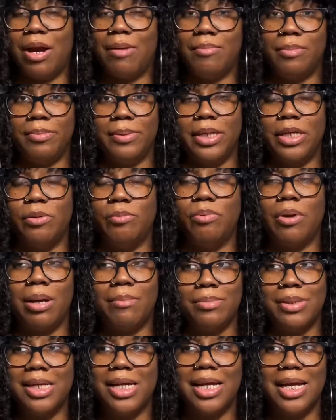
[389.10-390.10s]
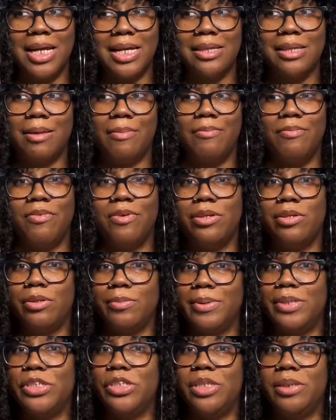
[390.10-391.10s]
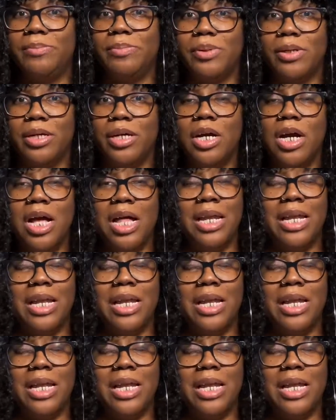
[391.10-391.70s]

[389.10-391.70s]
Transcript: you probably can get them for a little bit cheaper,